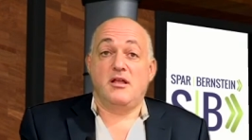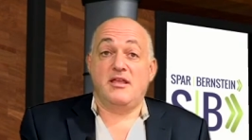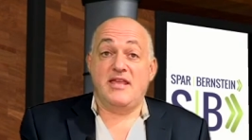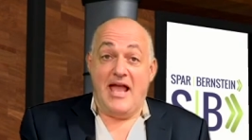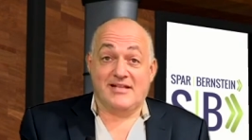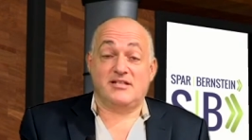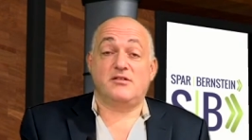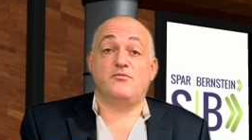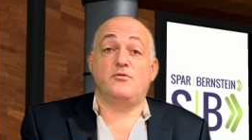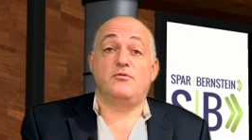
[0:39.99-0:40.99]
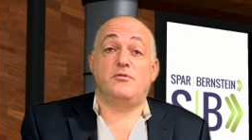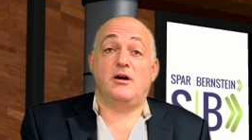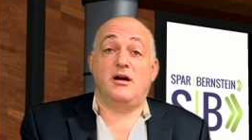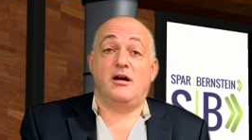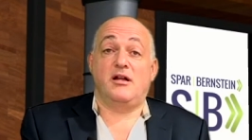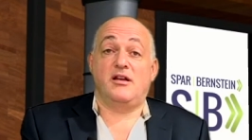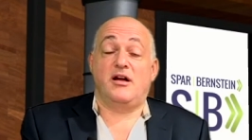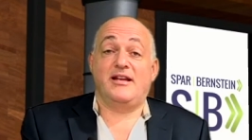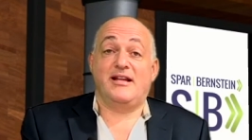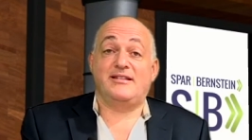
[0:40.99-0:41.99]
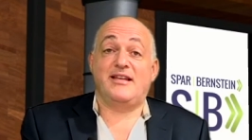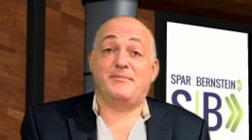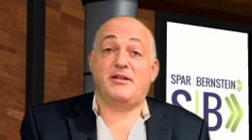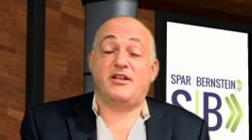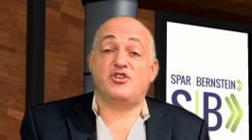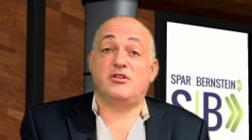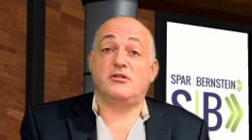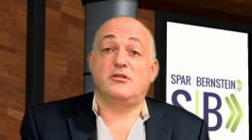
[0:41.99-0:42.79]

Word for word: Yes, through uh, an I 90 application.